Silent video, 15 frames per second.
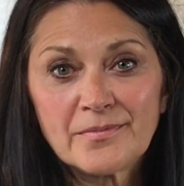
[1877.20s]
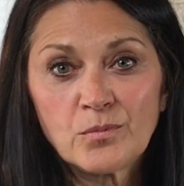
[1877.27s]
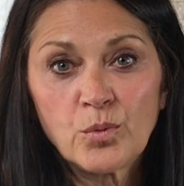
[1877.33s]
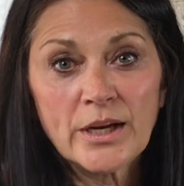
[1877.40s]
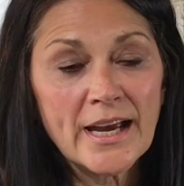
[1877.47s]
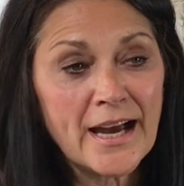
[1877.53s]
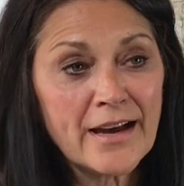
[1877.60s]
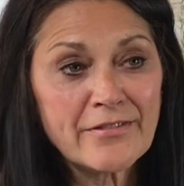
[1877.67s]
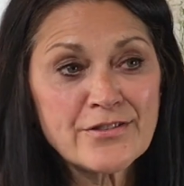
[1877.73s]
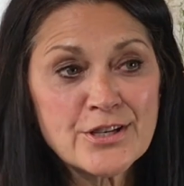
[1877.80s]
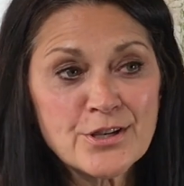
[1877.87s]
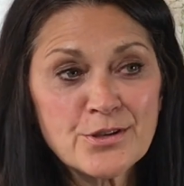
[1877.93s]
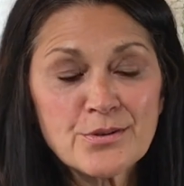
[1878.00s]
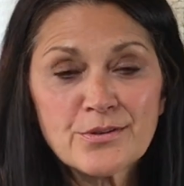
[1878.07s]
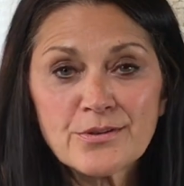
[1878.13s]
We have
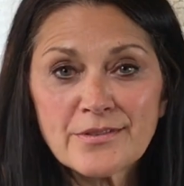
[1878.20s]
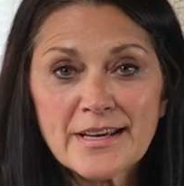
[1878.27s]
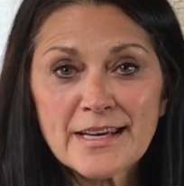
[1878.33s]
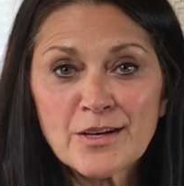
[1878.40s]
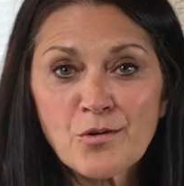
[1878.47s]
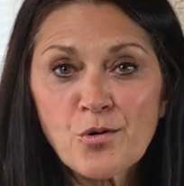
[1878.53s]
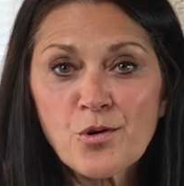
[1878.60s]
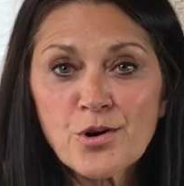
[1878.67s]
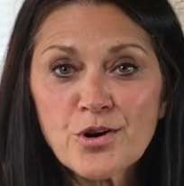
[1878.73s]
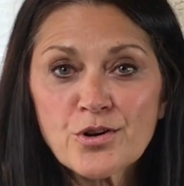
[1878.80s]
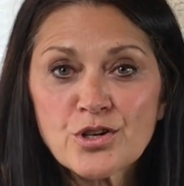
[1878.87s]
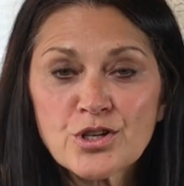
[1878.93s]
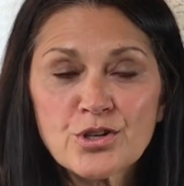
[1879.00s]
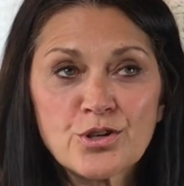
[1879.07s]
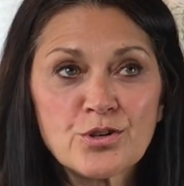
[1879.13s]
to, in
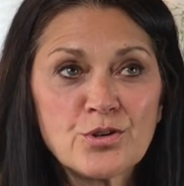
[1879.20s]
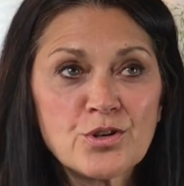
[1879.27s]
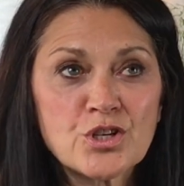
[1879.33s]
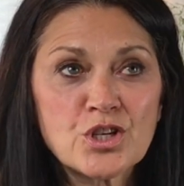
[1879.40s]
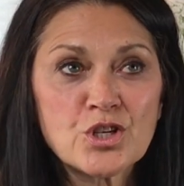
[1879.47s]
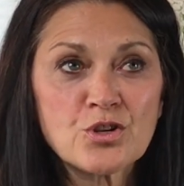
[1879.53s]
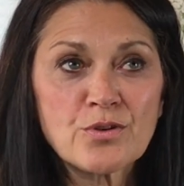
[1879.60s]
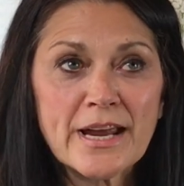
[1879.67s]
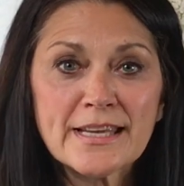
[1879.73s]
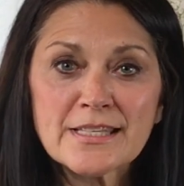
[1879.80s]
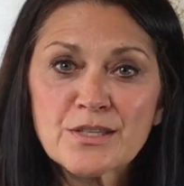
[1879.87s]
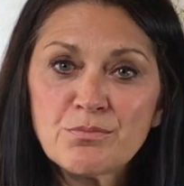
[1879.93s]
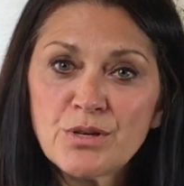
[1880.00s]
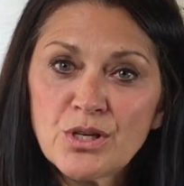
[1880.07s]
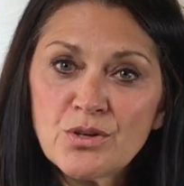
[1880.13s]
order to
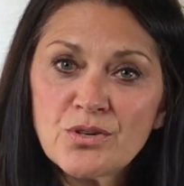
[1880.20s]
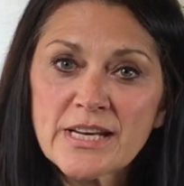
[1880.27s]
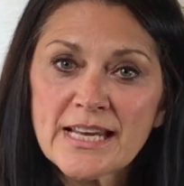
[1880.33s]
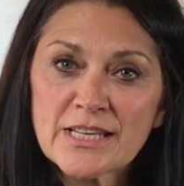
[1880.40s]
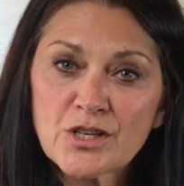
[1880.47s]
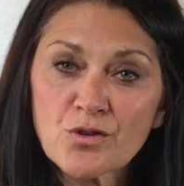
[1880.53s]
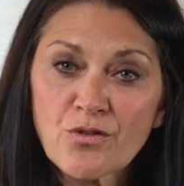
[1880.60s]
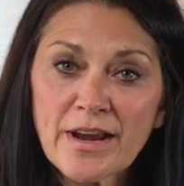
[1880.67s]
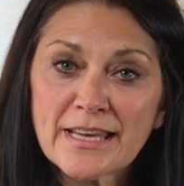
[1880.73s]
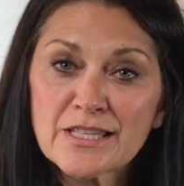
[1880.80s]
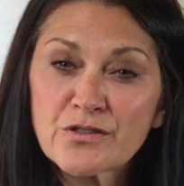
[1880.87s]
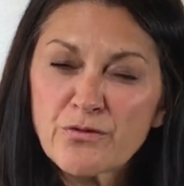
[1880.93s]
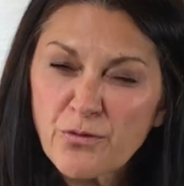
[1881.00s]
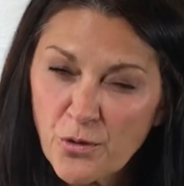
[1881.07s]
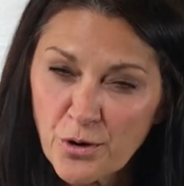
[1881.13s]
transmute and
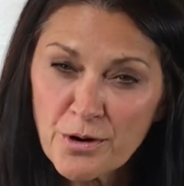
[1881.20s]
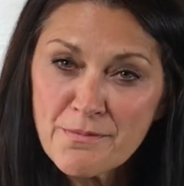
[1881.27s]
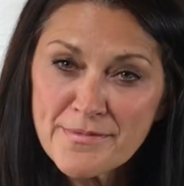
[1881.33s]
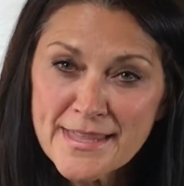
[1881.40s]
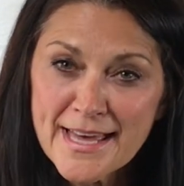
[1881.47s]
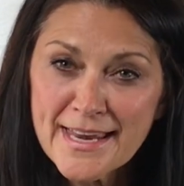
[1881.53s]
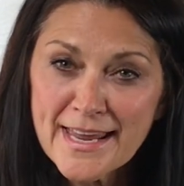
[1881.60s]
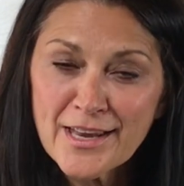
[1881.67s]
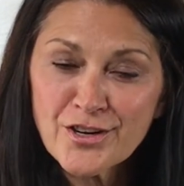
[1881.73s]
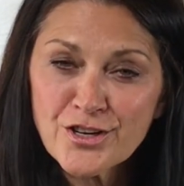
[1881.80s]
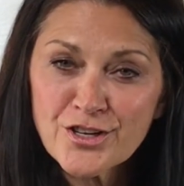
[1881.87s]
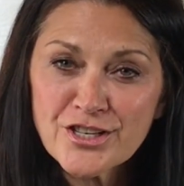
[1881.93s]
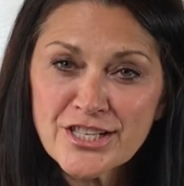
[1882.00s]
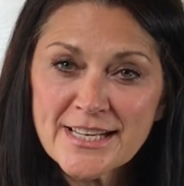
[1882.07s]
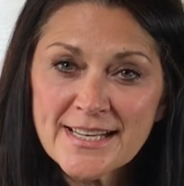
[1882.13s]
transform that
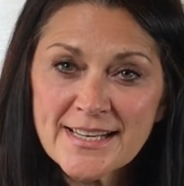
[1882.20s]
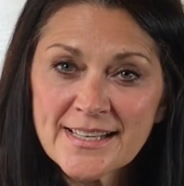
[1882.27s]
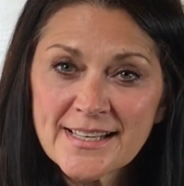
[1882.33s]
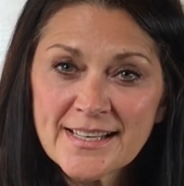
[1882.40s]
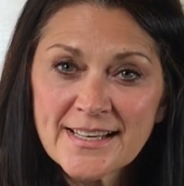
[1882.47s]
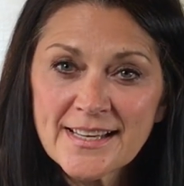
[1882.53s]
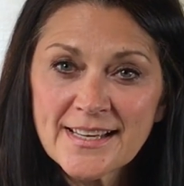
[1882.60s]
energy,